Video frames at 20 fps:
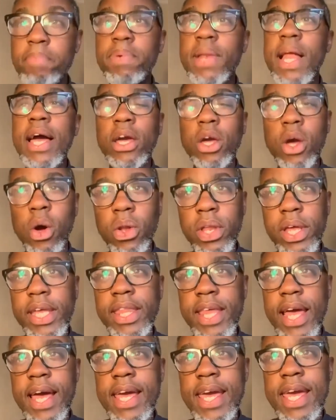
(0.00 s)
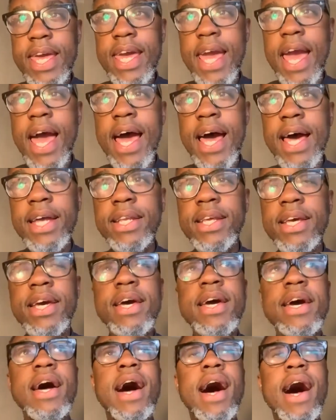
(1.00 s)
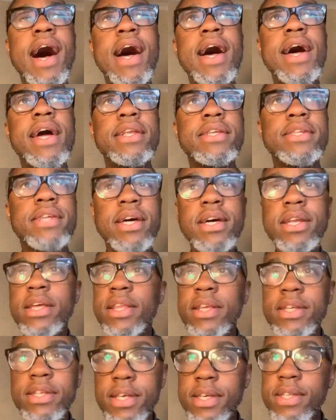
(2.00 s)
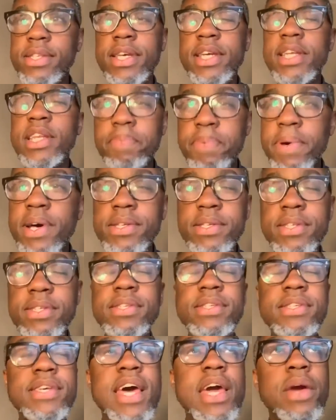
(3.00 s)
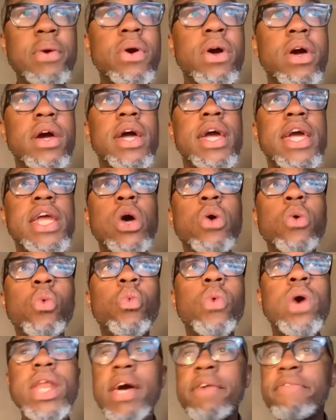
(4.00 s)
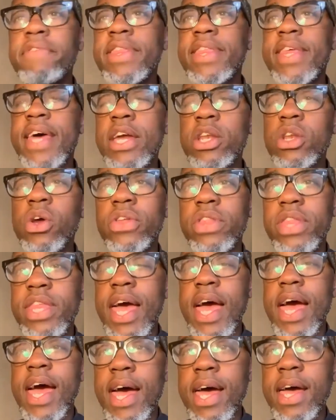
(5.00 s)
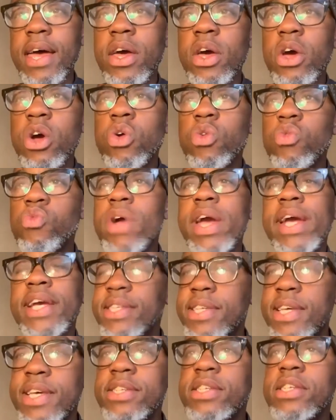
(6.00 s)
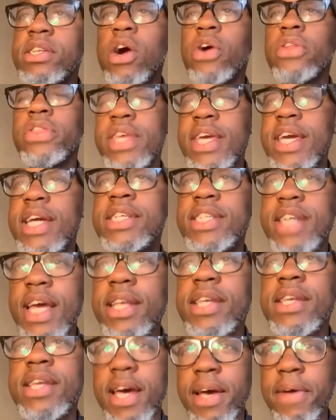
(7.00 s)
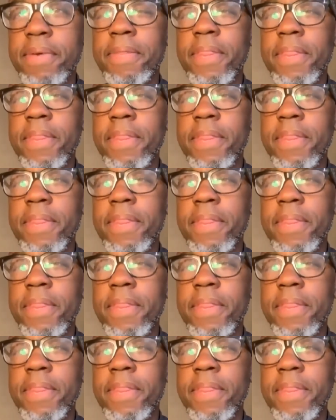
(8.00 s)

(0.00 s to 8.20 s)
black colleague that he had and another senior person saying, you know, whenever they're not there, race isn't on the agenda.